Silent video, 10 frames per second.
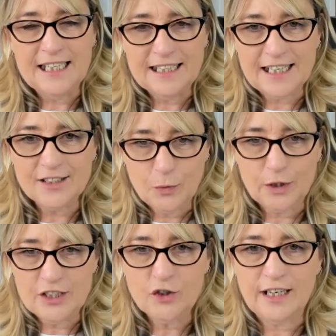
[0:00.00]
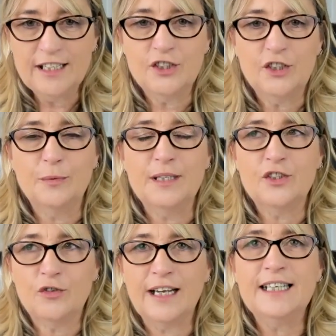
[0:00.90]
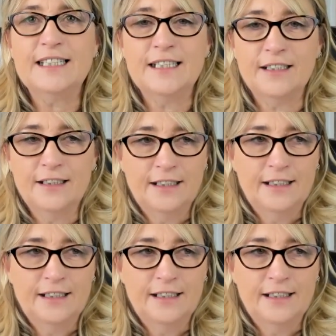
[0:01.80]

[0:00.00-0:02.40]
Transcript: That's what it's trying to do. It's trying to